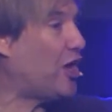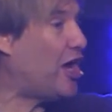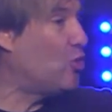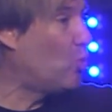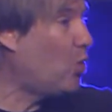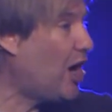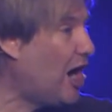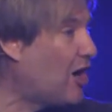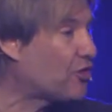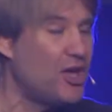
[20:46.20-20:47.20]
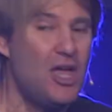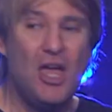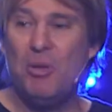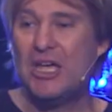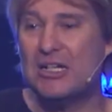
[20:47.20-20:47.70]
and wealth
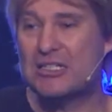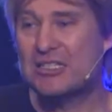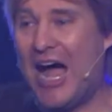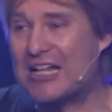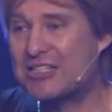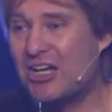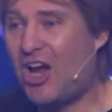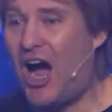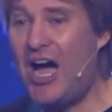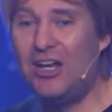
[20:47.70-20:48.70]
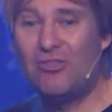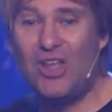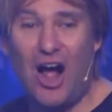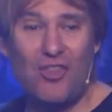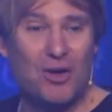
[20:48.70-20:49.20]
because that's the kind of
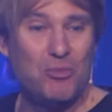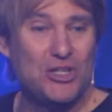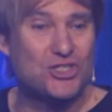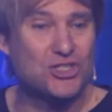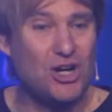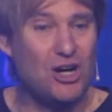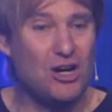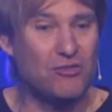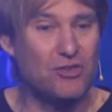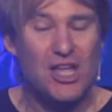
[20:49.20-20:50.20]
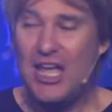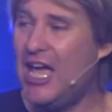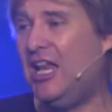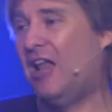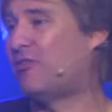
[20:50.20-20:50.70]
God that we serve. He didn't have